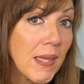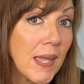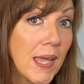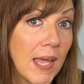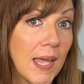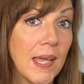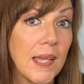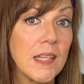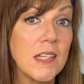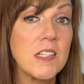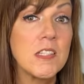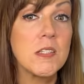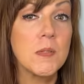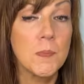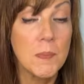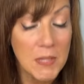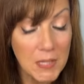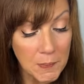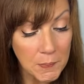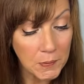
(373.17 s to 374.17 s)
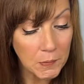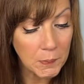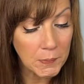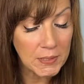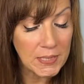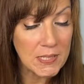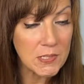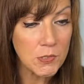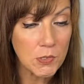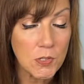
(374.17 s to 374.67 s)
and people
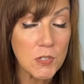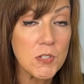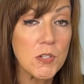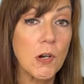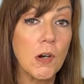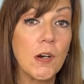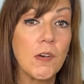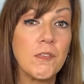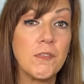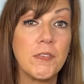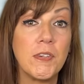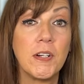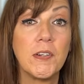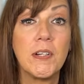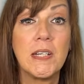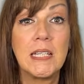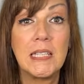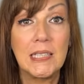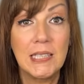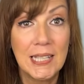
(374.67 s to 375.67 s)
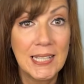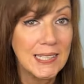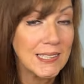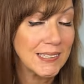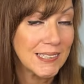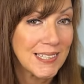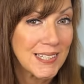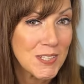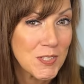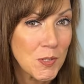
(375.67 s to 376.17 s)
pleasers are very
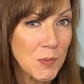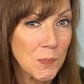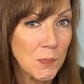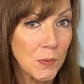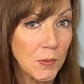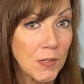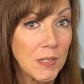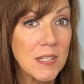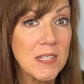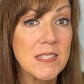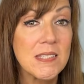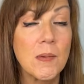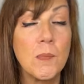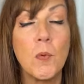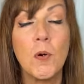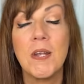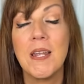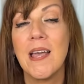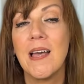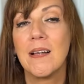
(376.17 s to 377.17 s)
likely to put someone